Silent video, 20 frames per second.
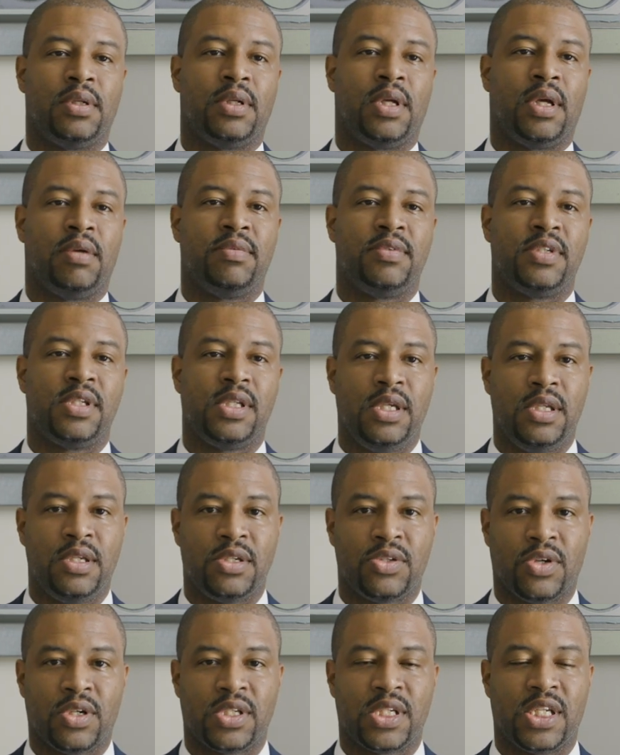I've
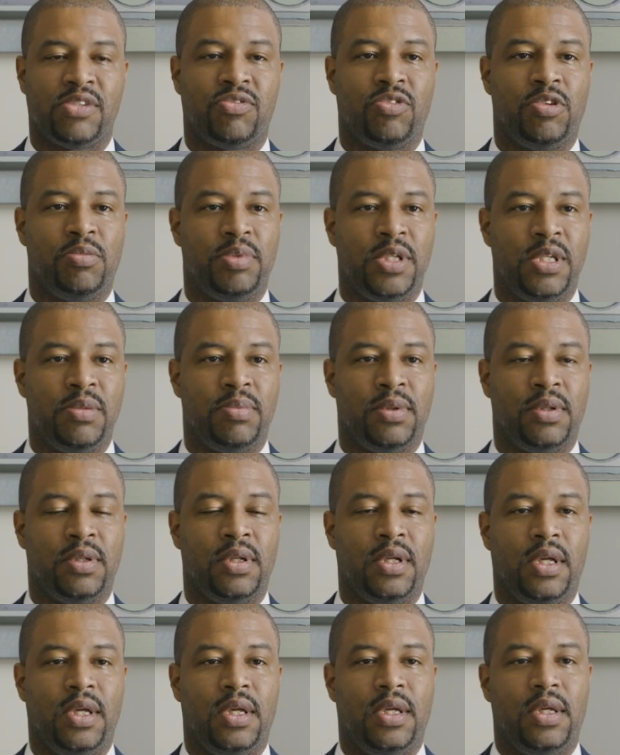seen successful people
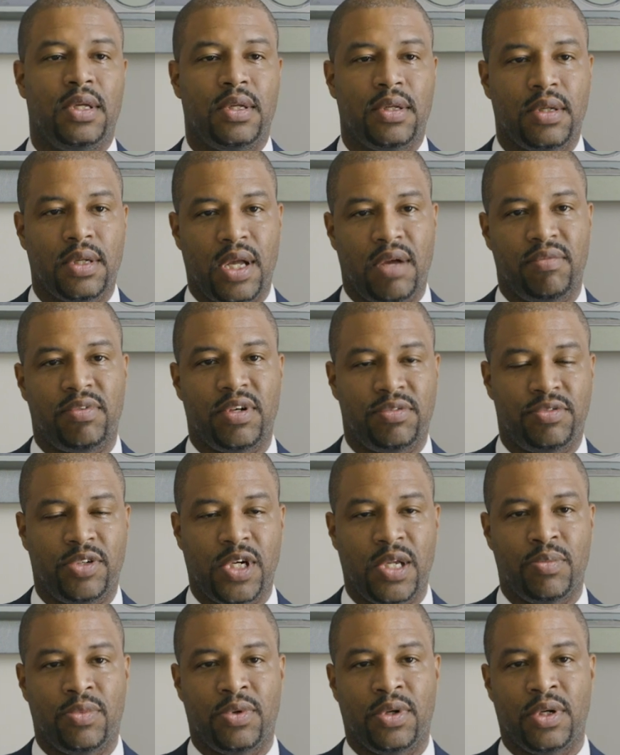have a
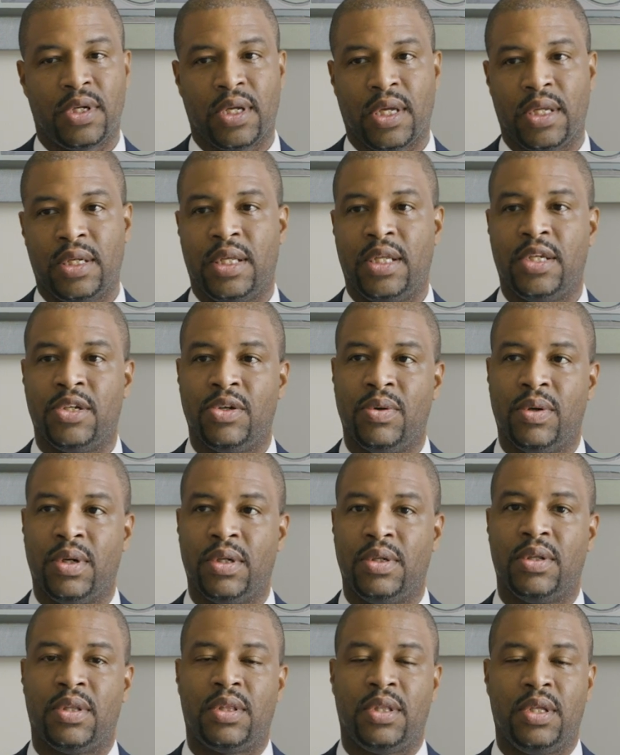framework and then go
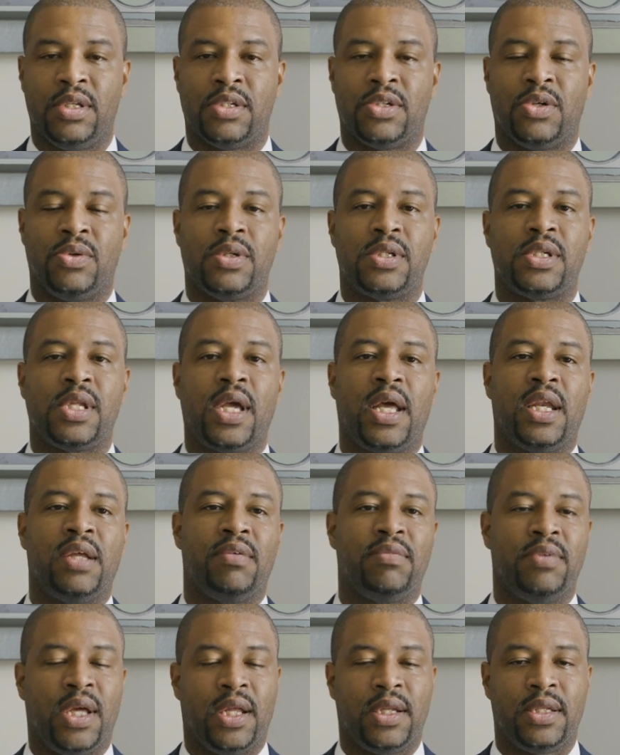and do things outside
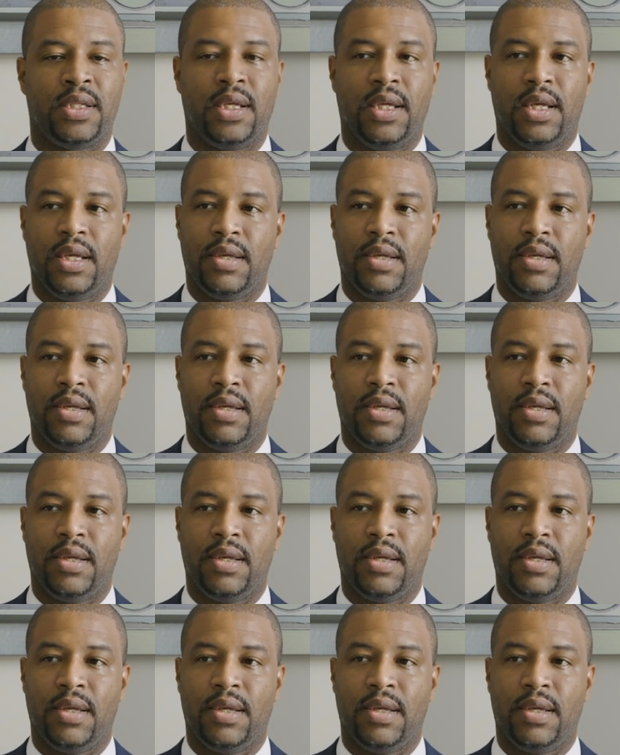of that